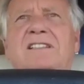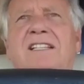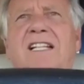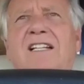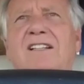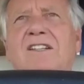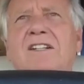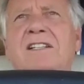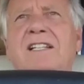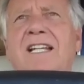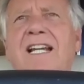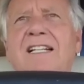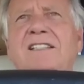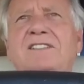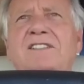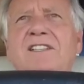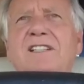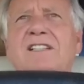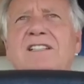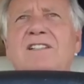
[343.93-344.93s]
they look
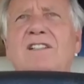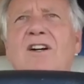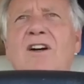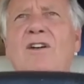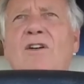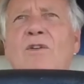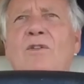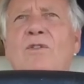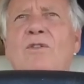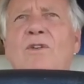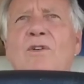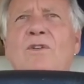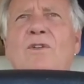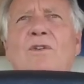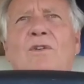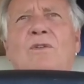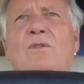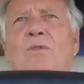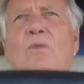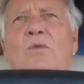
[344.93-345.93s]
at you and go,
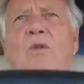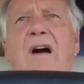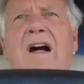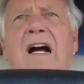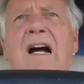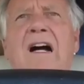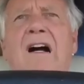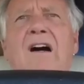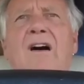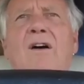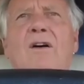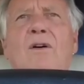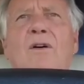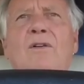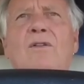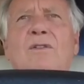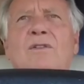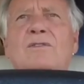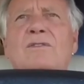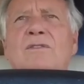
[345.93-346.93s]

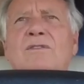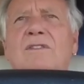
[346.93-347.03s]
wow,